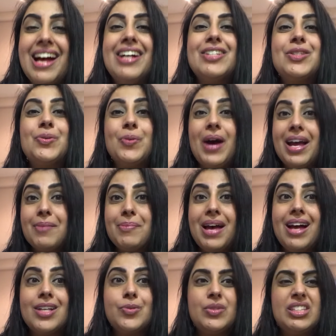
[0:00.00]
Swag
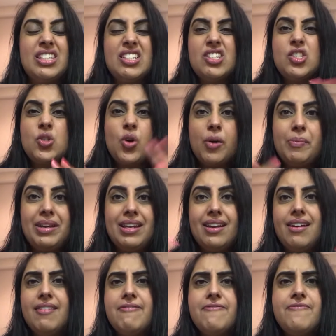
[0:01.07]
bags with assortment
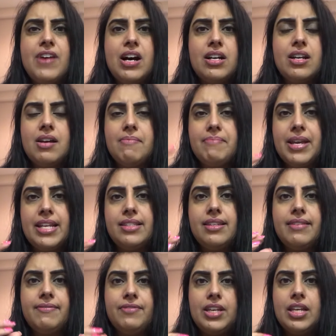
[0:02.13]
of fun,
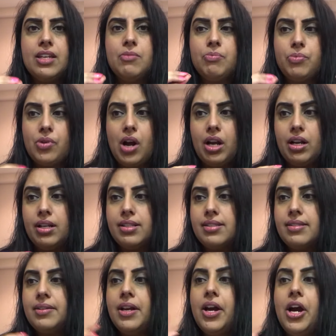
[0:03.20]
amazing vegan products.